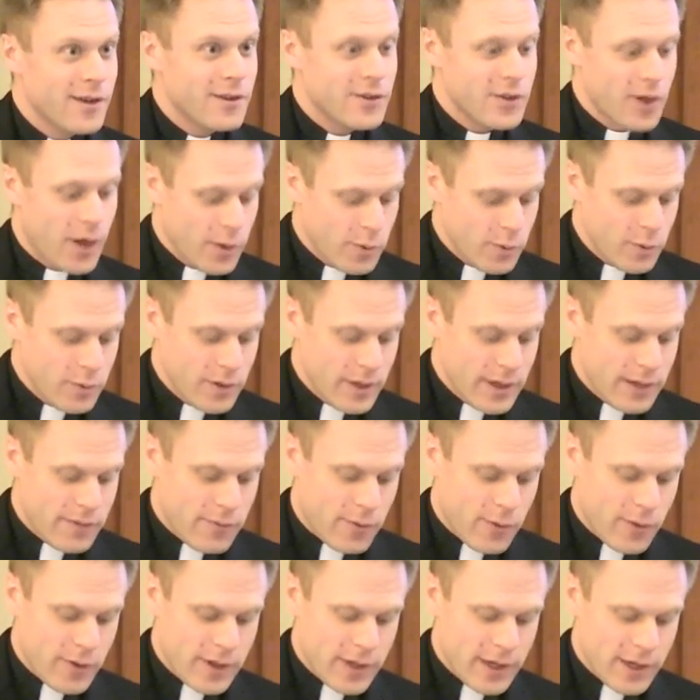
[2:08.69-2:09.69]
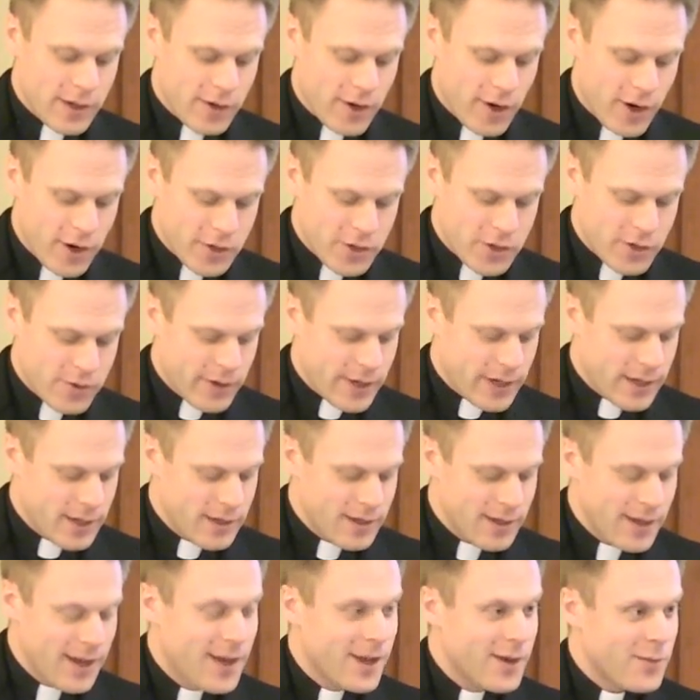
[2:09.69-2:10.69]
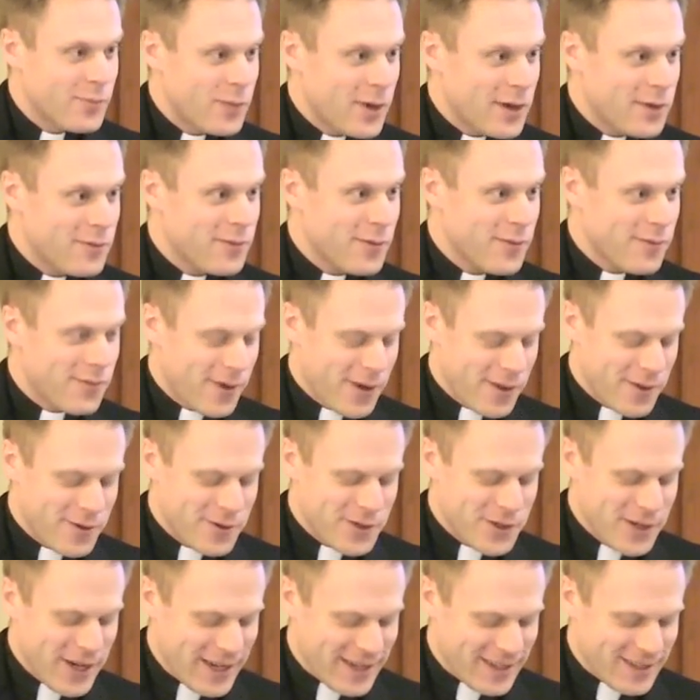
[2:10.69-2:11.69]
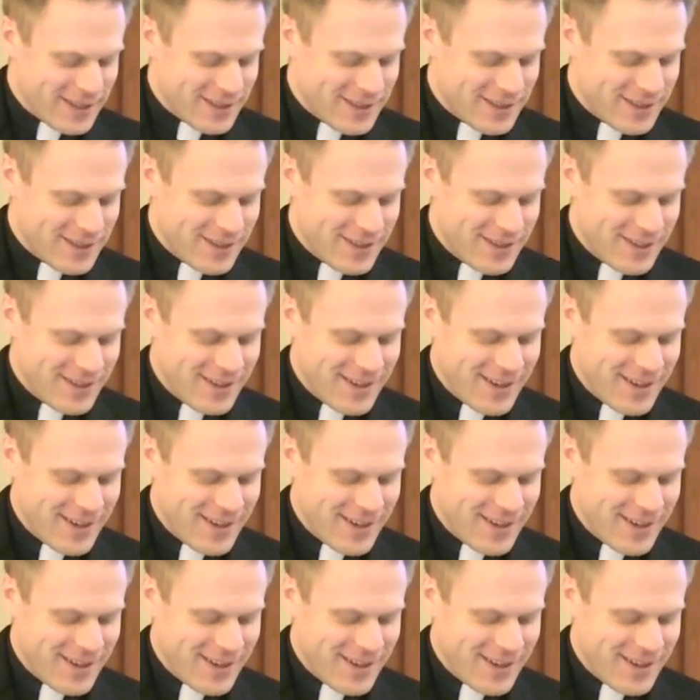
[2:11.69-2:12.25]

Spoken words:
not only for the incarcerated, but for Father Chase.